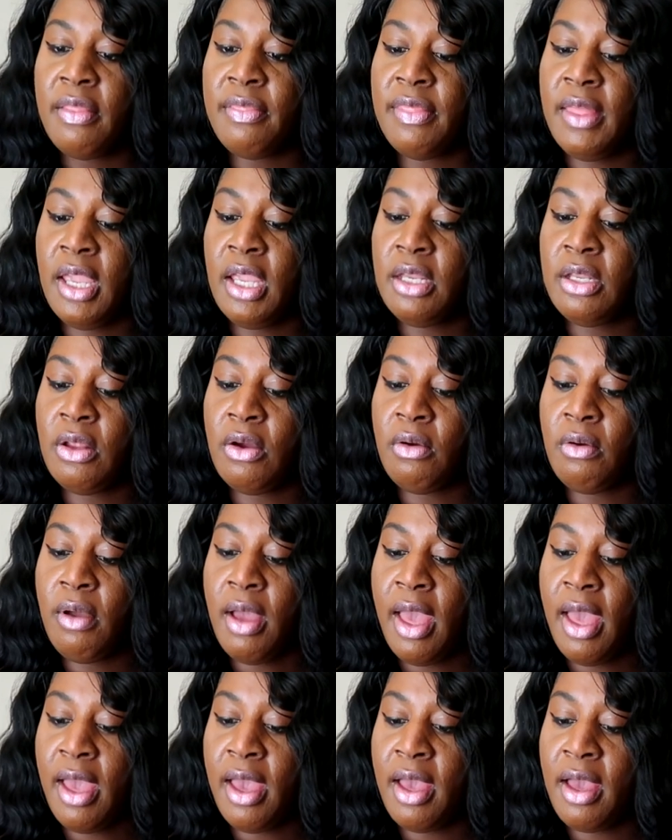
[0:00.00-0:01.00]
they
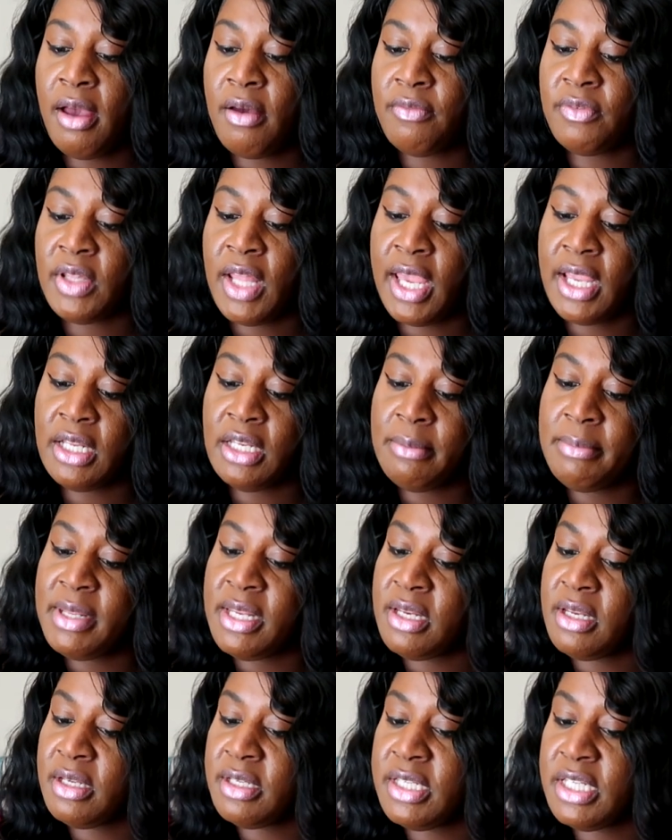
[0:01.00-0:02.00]
don't have like
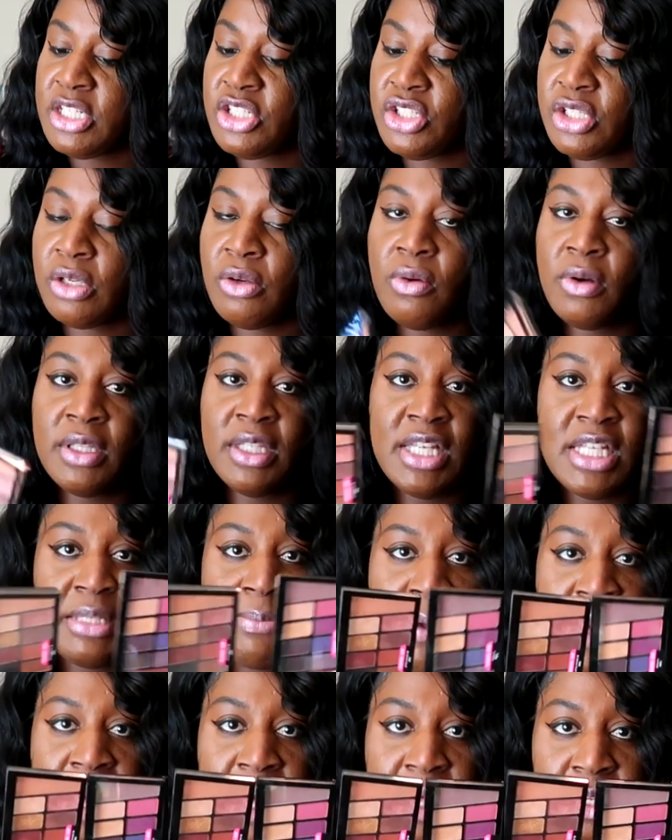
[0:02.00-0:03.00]
limited edition on
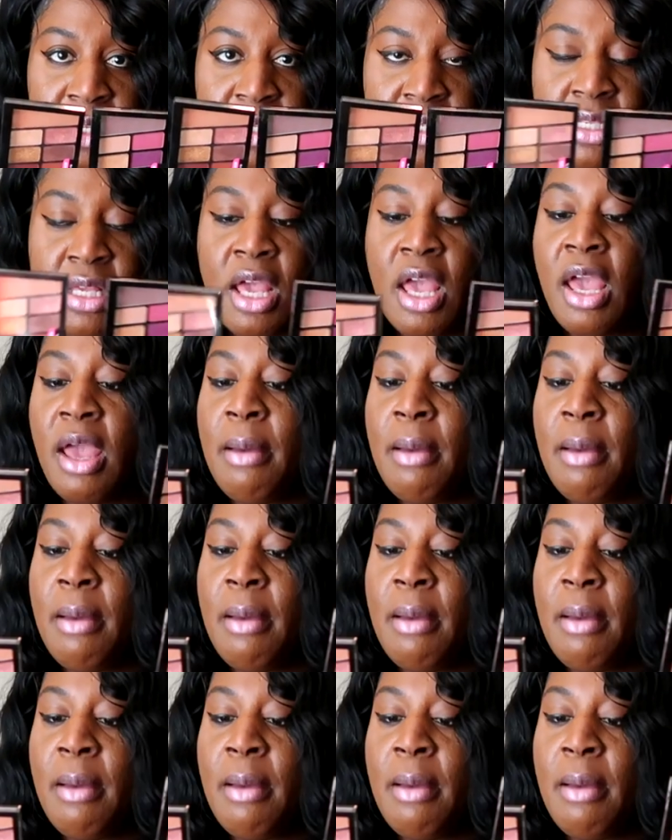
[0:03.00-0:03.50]
these palettes.